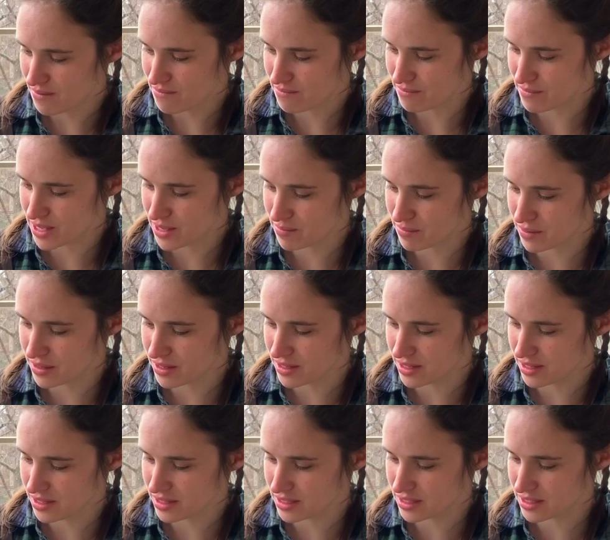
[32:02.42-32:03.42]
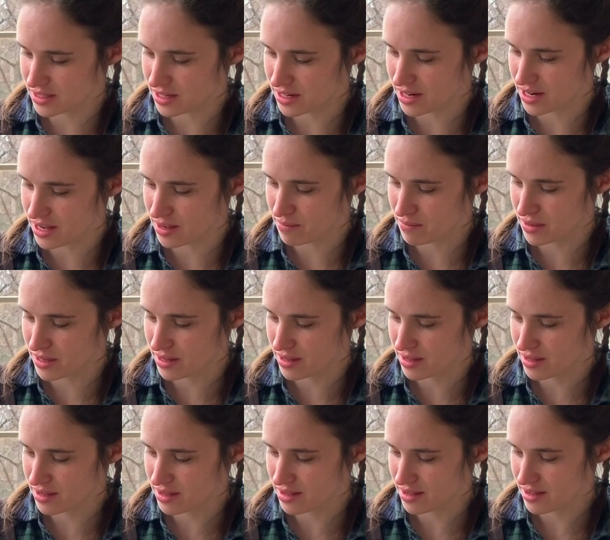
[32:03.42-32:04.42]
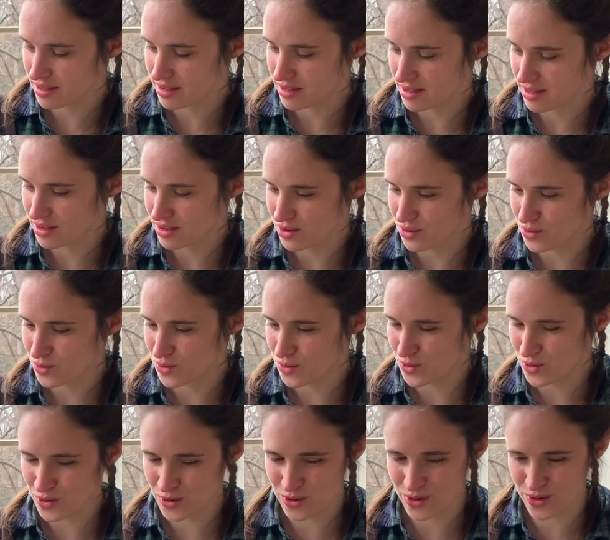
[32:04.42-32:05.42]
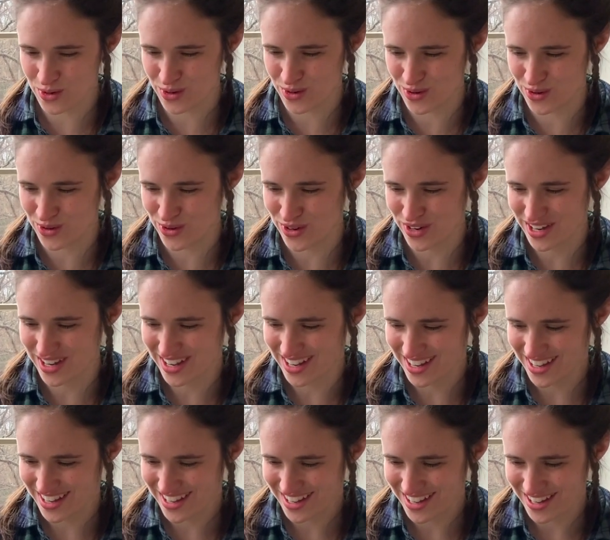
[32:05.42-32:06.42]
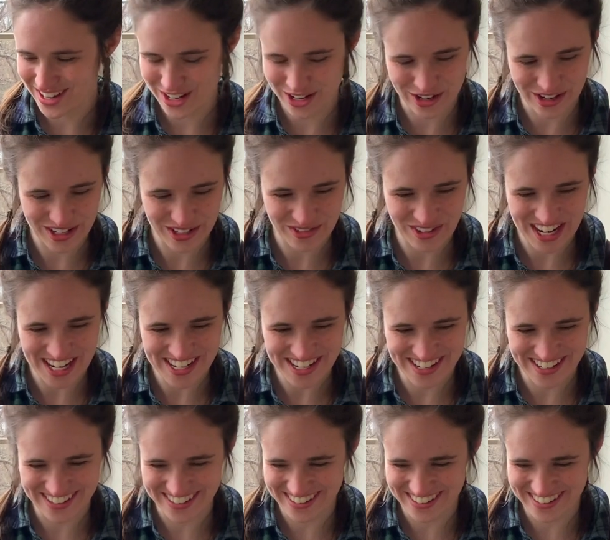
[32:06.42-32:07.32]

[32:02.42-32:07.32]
maple syrup. Woohoo! Are you guys ready?